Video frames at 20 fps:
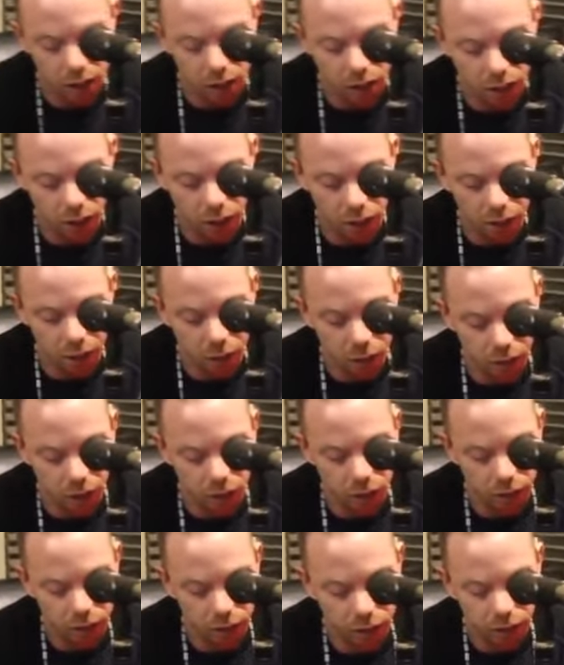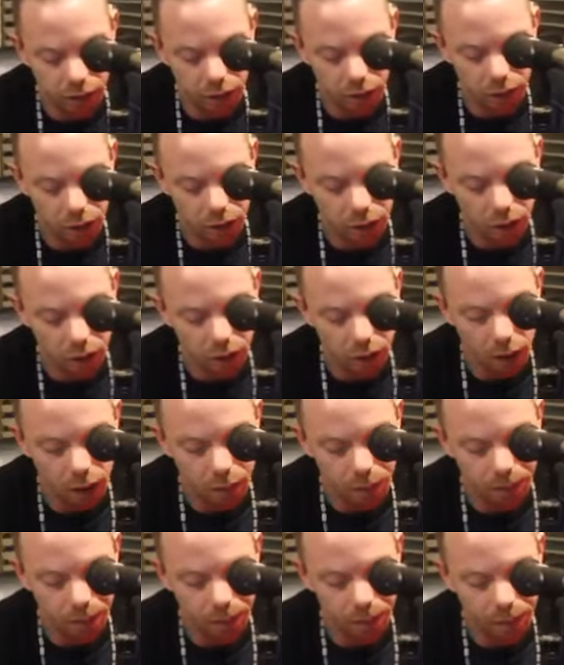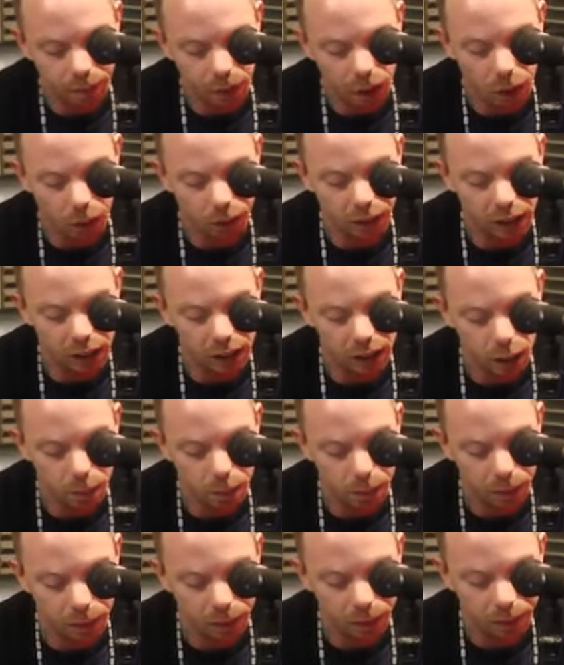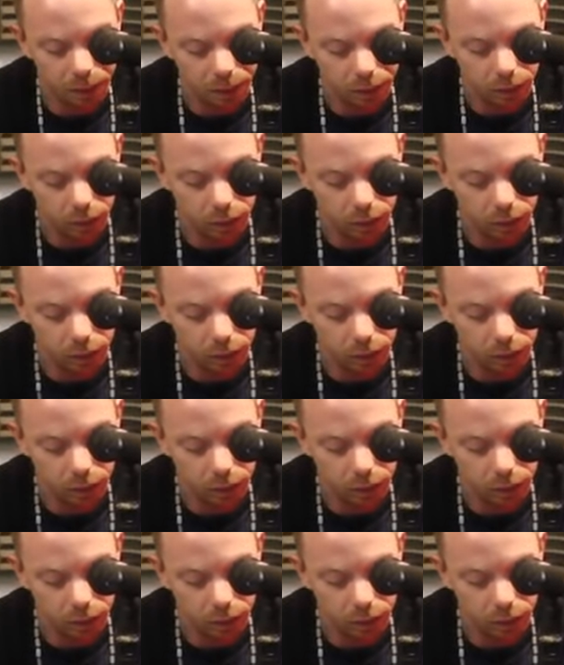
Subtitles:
did, you know, if it weren't for how things happen.